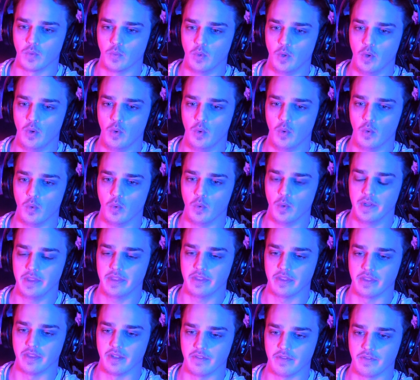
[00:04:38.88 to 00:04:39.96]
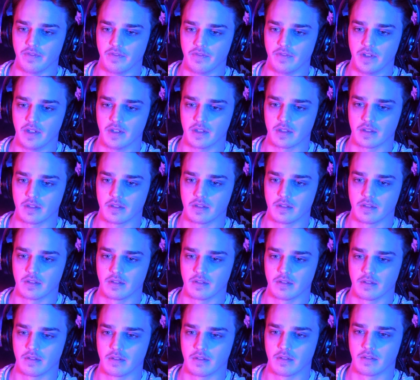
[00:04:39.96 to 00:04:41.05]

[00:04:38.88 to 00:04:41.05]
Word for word: Whoa, what the fuck? What?